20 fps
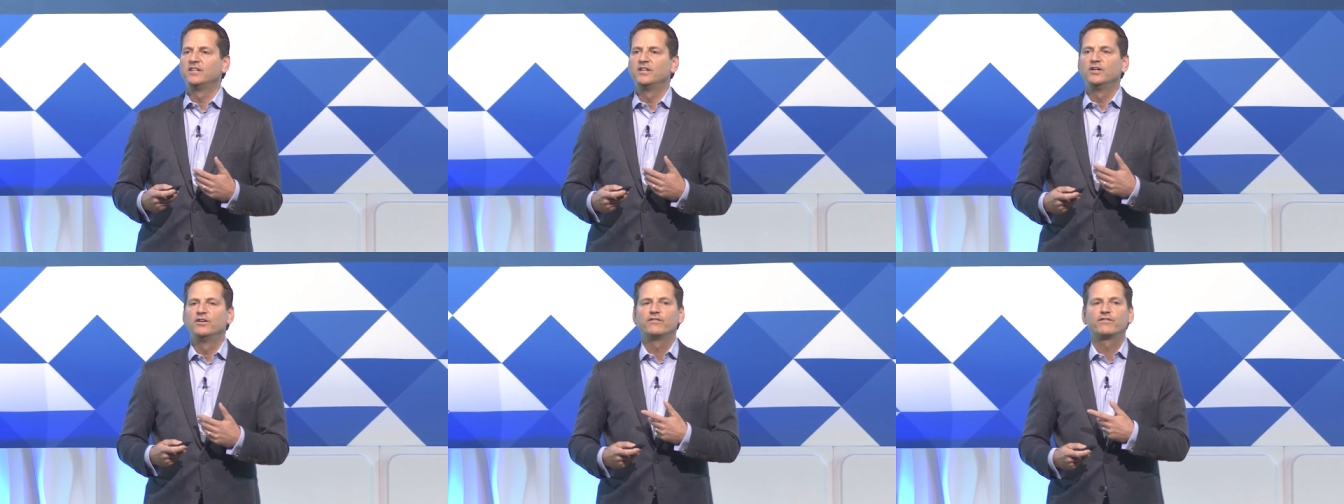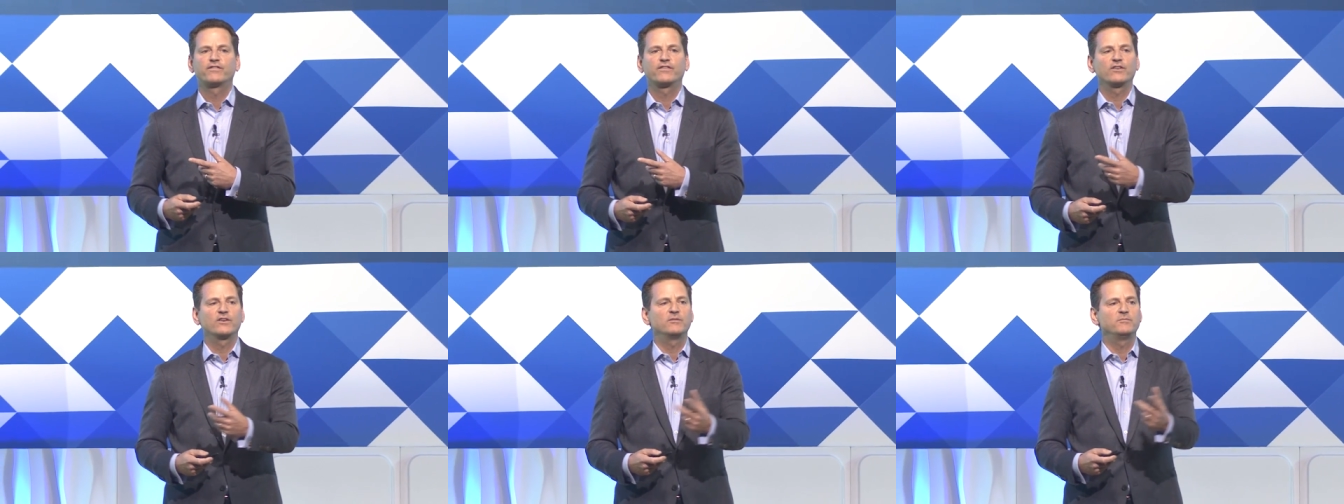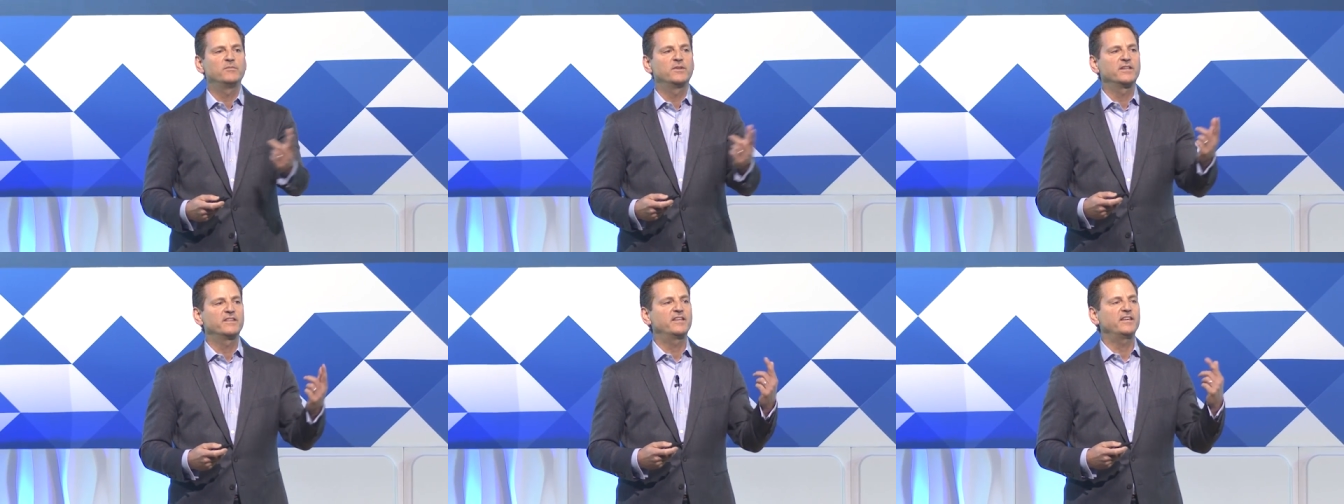
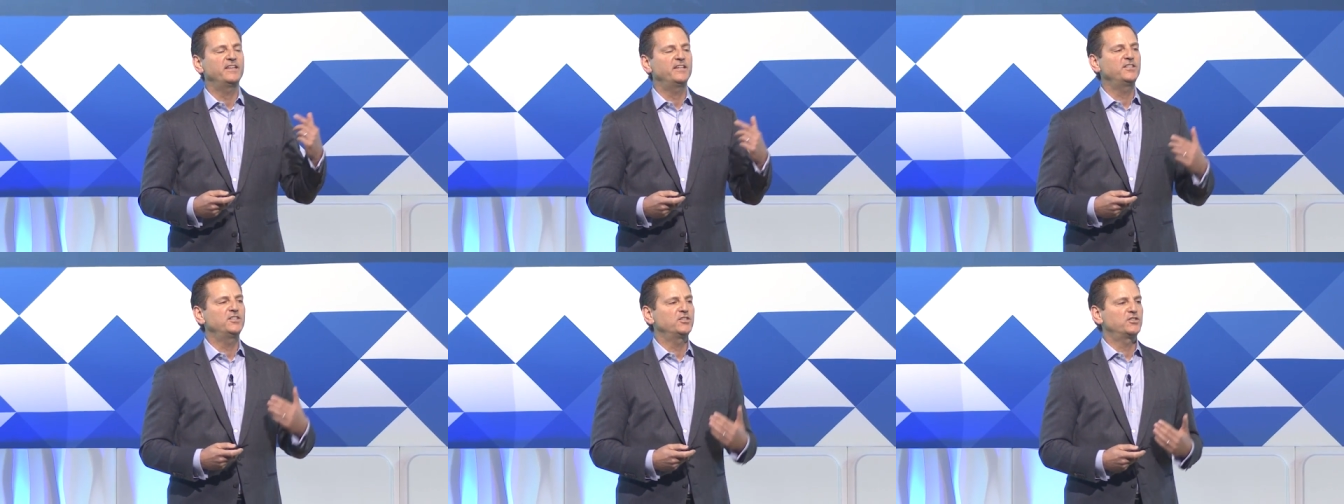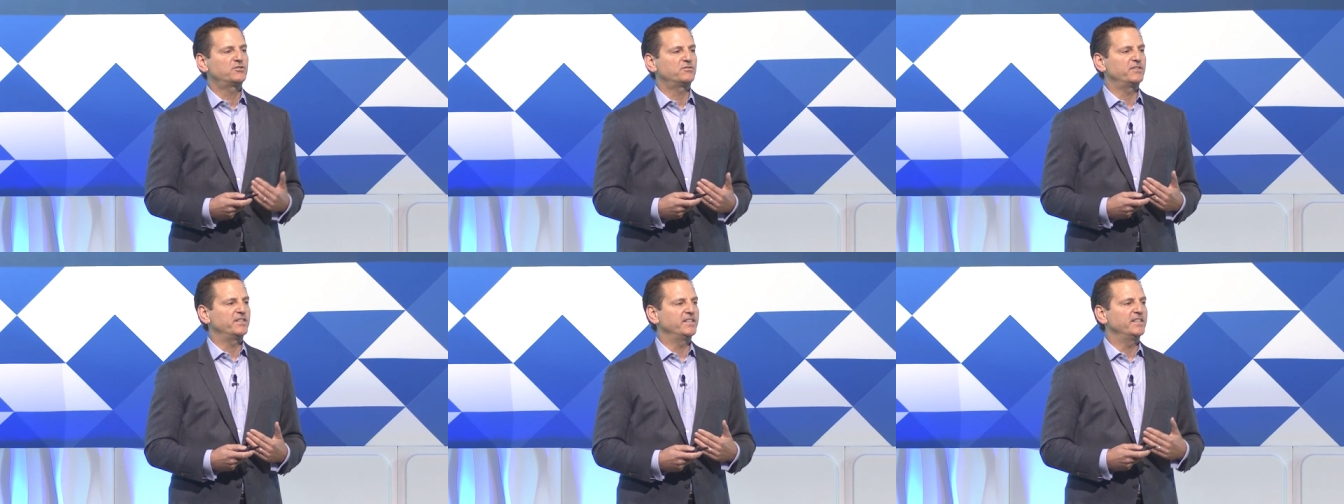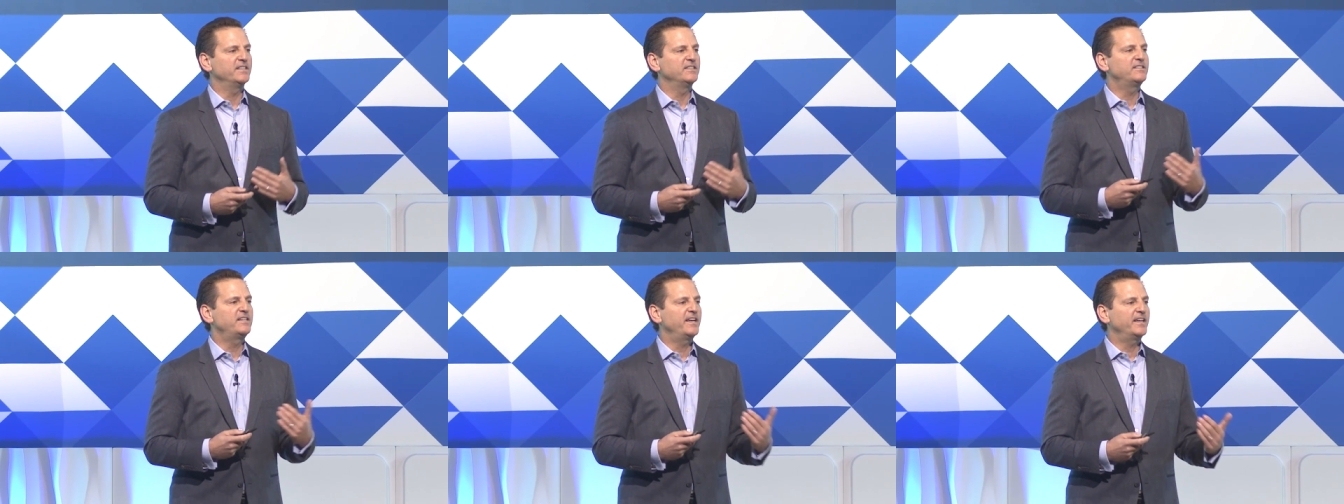from the industry
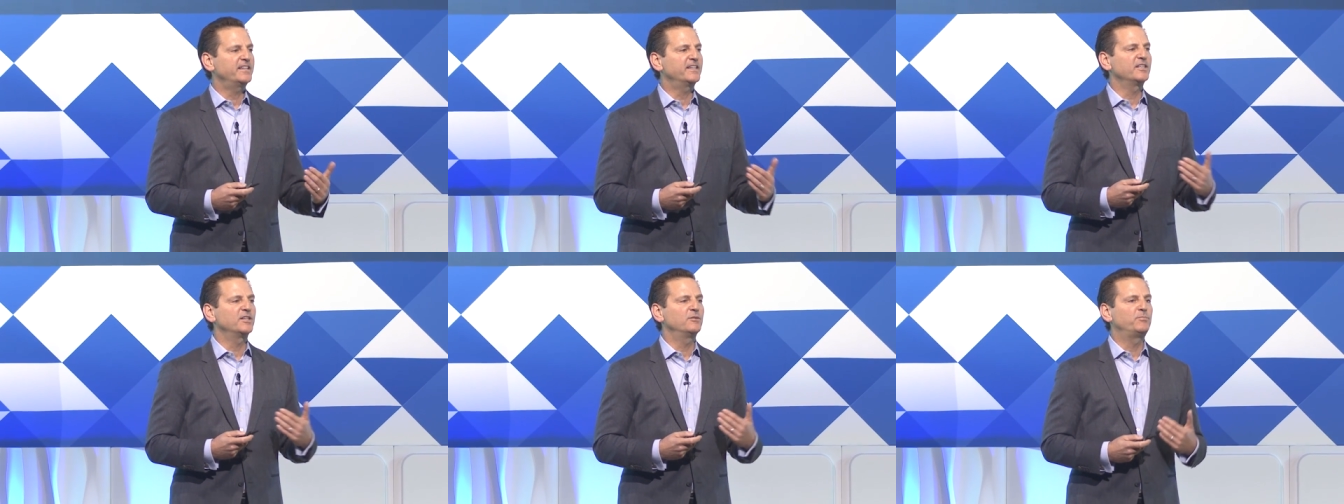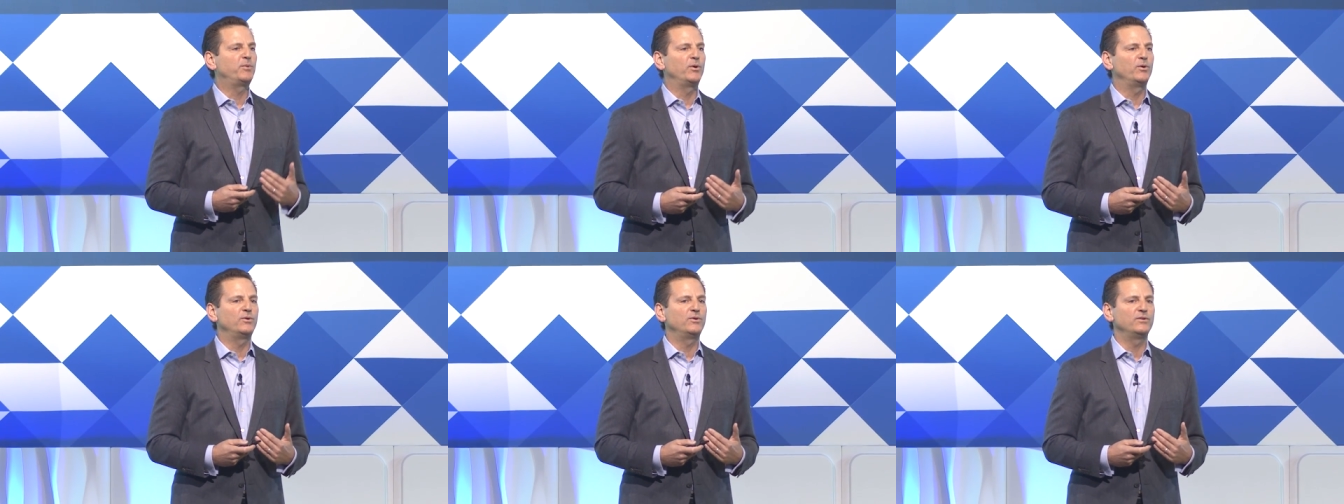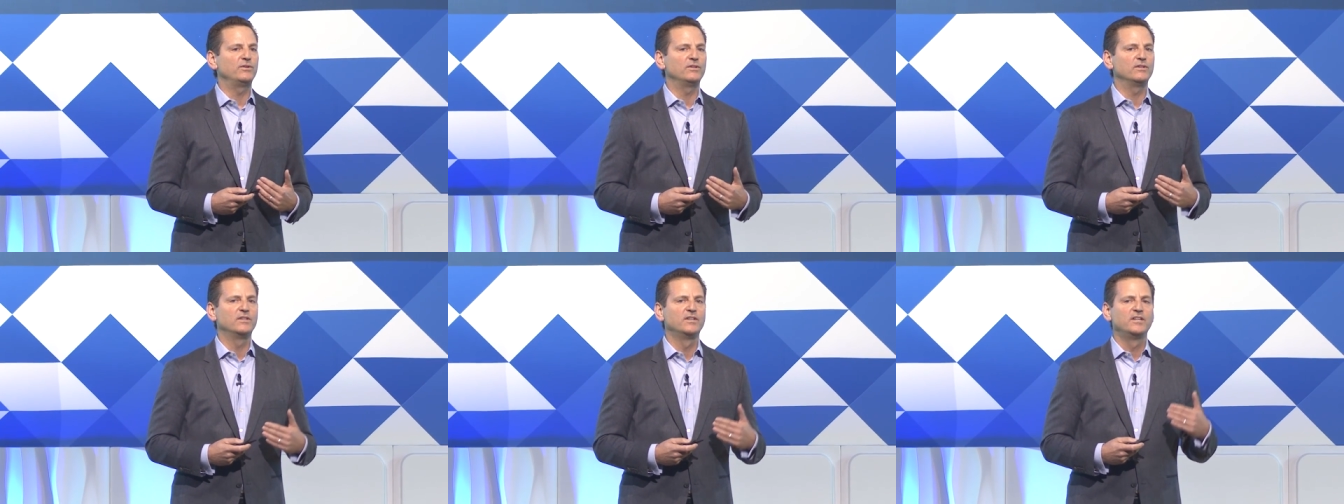in taking a
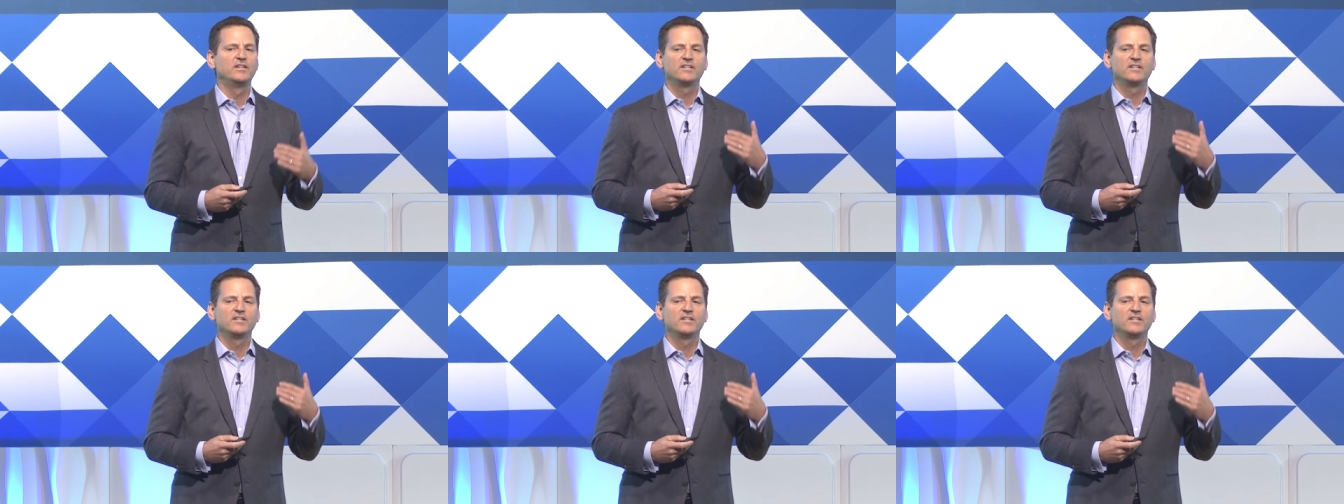poll